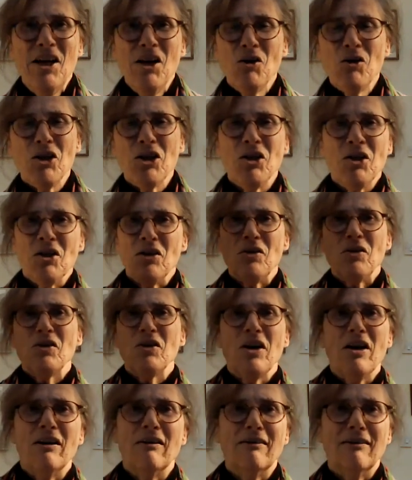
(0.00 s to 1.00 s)
Tristan
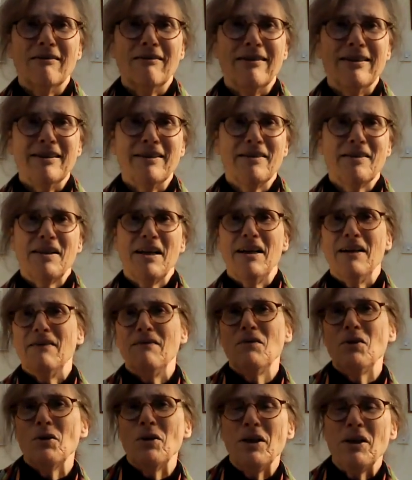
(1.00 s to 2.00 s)
Zara is kind
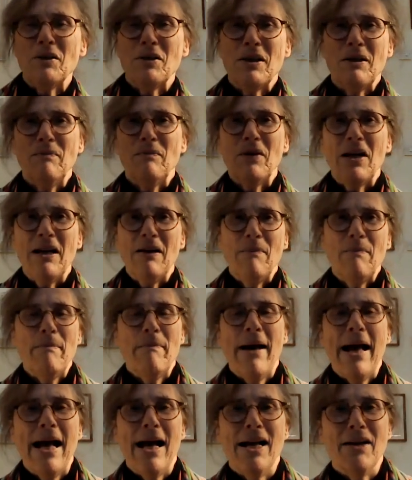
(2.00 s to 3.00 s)
of doing some kind of
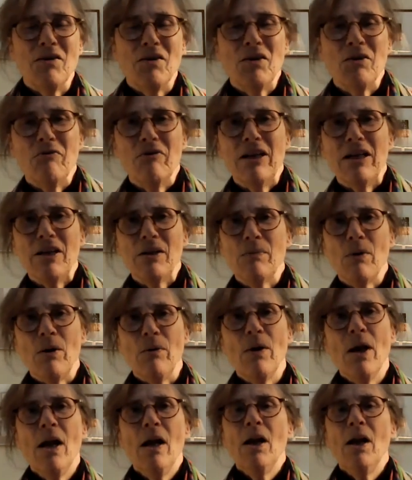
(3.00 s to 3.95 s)
mad surrealist, but